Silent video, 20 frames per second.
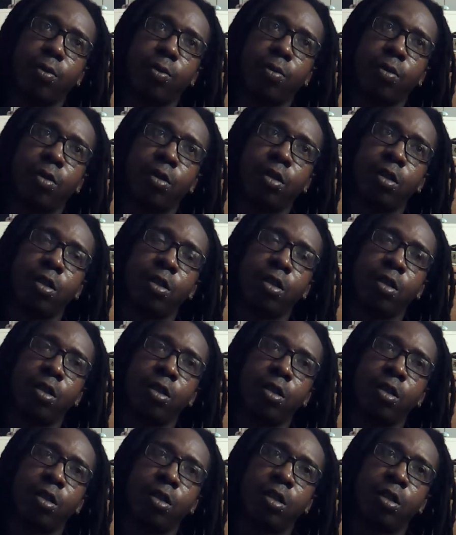
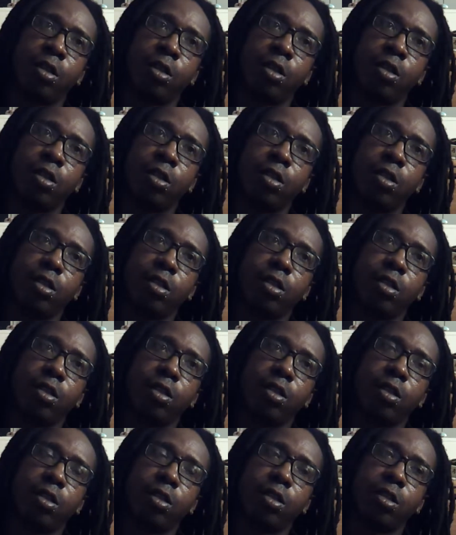
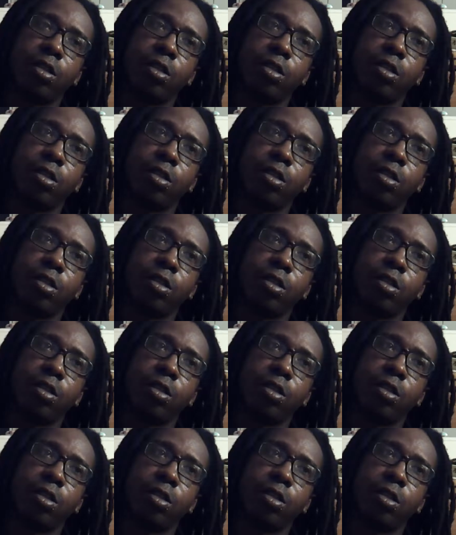(silence)